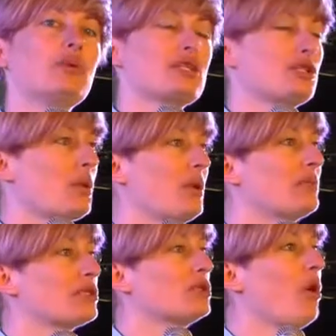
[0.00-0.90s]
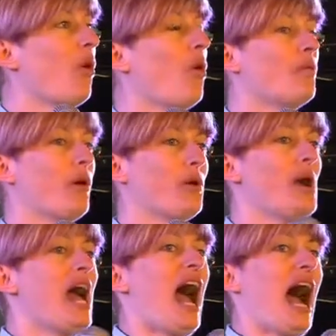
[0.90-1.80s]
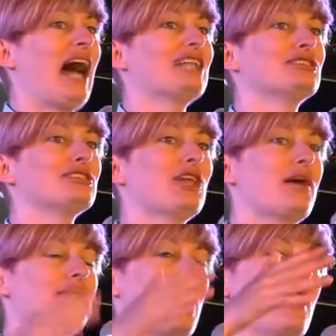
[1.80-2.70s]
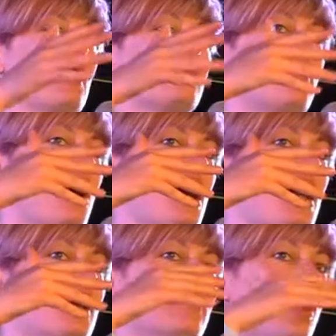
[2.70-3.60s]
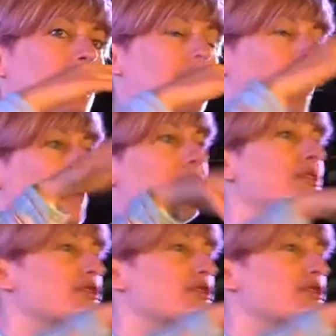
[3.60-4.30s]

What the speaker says: thought it was normal. And then my mum was